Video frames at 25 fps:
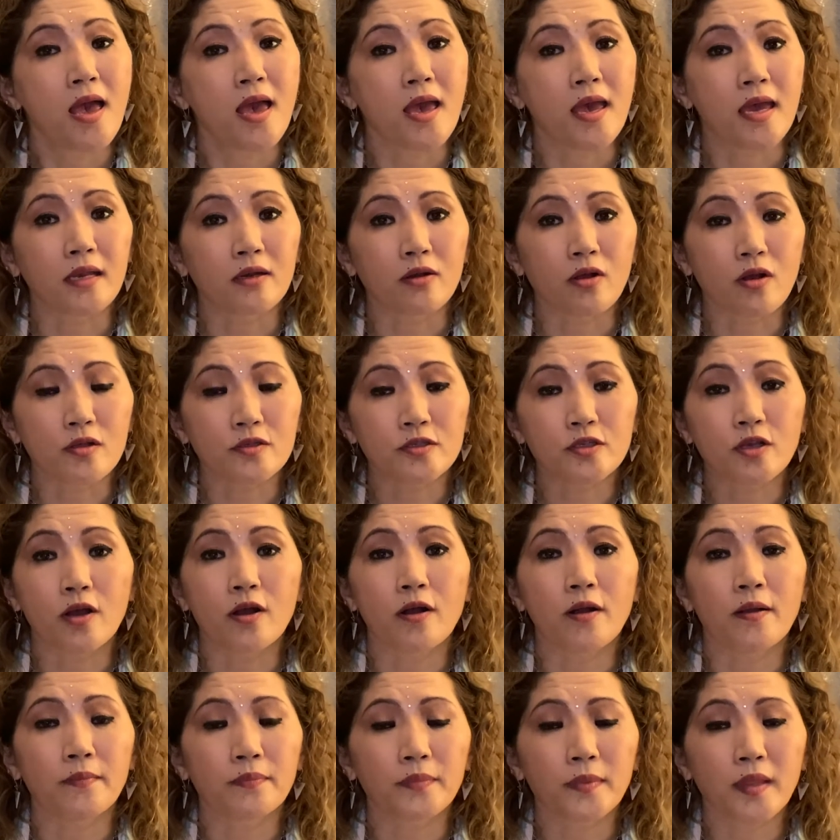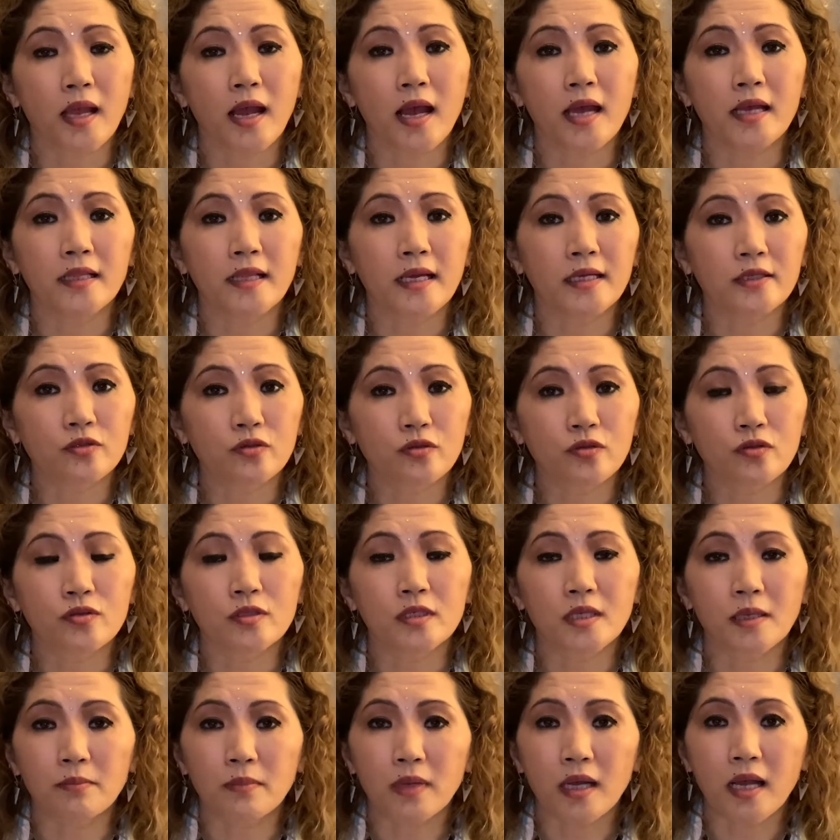And also I like to do
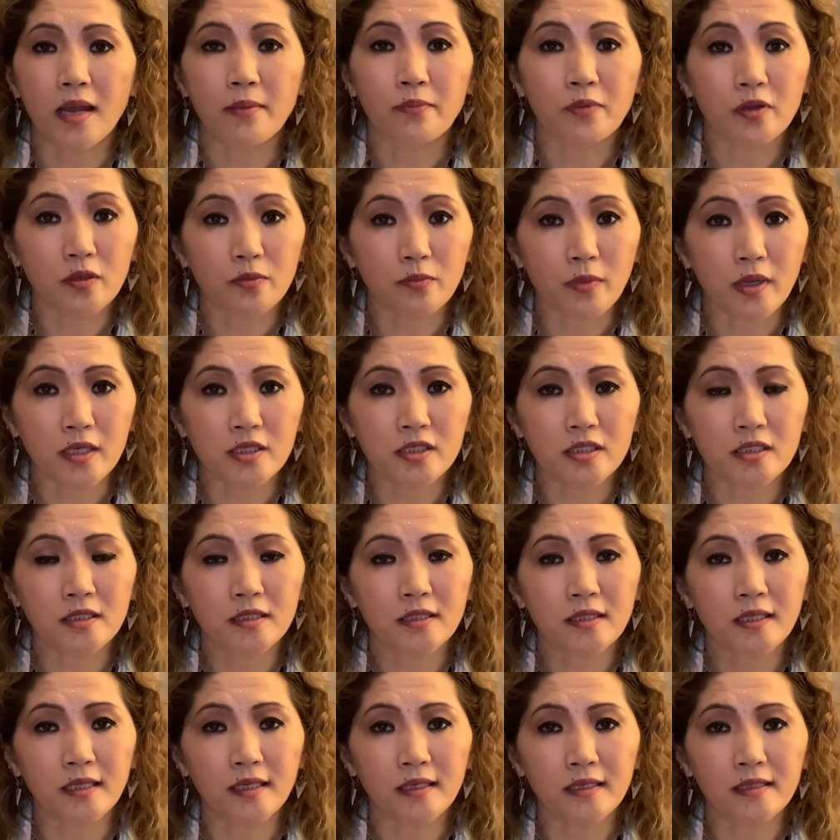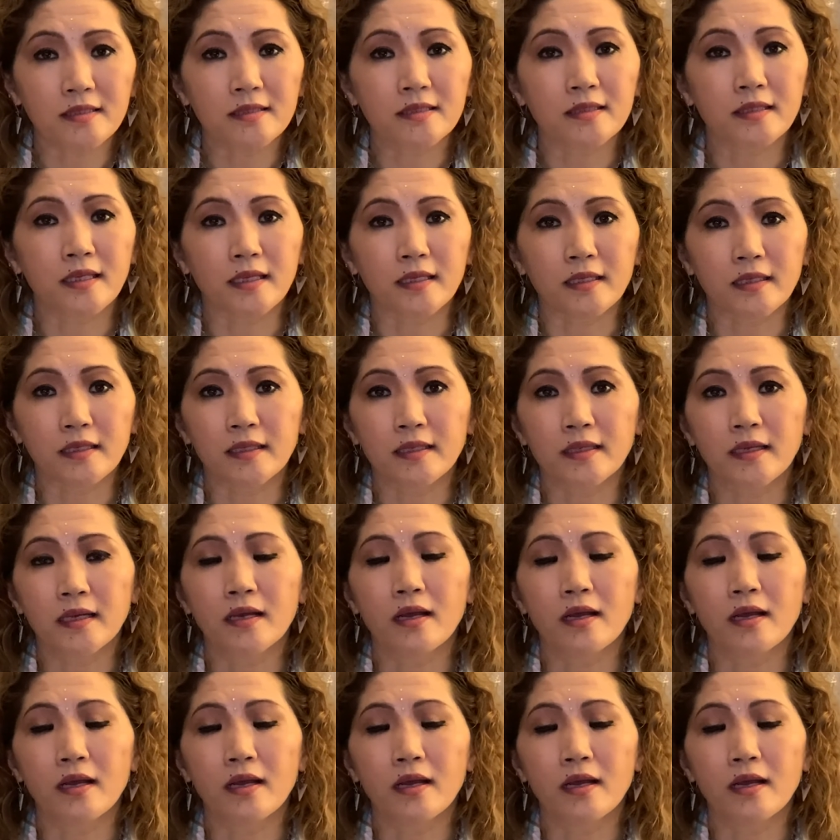some affirmation things, and